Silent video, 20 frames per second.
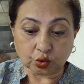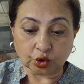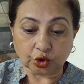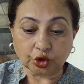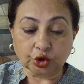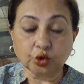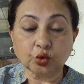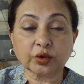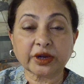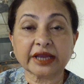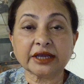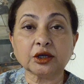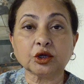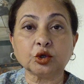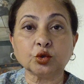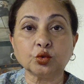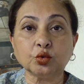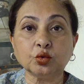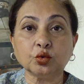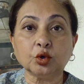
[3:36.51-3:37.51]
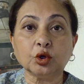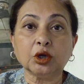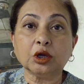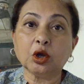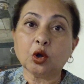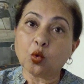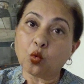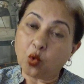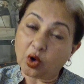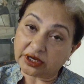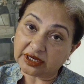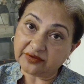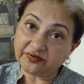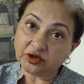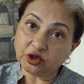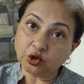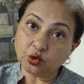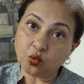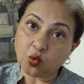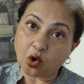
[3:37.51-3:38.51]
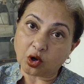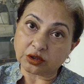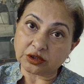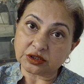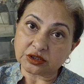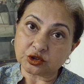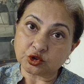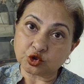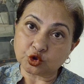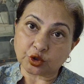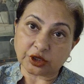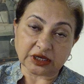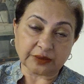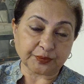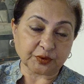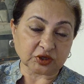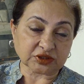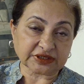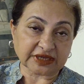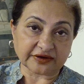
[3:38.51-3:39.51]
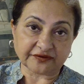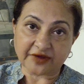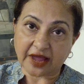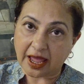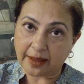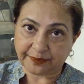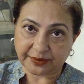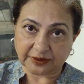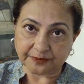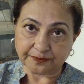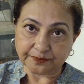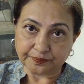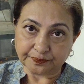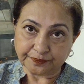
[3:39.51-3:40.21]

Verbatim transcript: You can do whatever you want to keep yourself happy